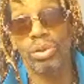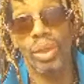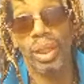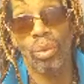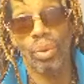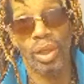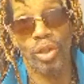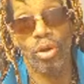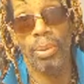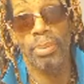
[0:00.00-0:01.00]
War III with the
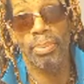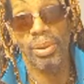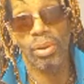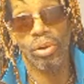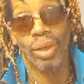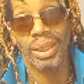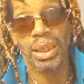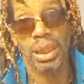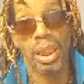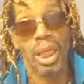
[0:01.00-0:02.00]
Cuban Missile
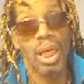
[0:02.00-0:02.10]
Crisis,